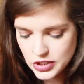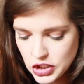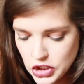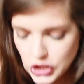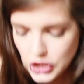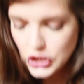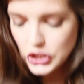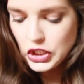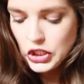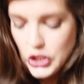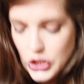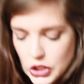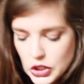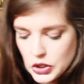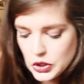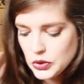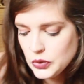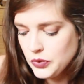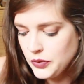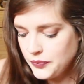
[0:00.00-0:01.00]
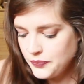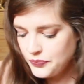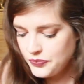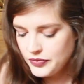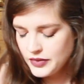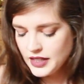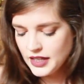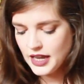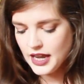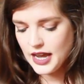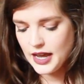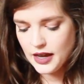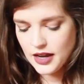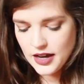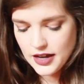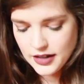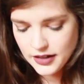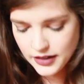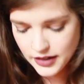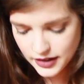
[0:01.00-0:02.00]
So I
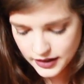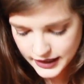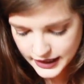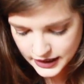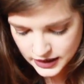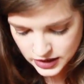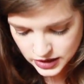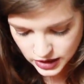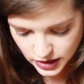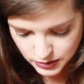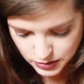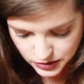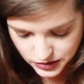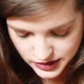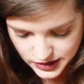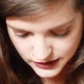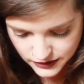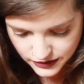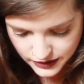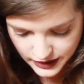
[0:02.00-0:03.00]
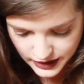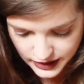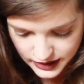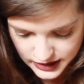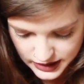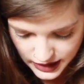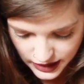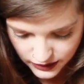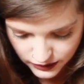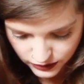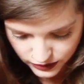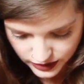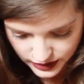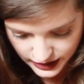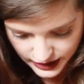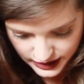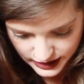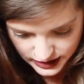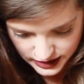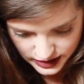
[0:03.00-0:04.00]
got a lot of like doubles of things, I
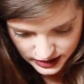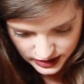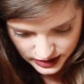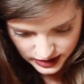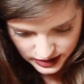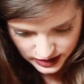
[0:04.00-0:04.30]
realized.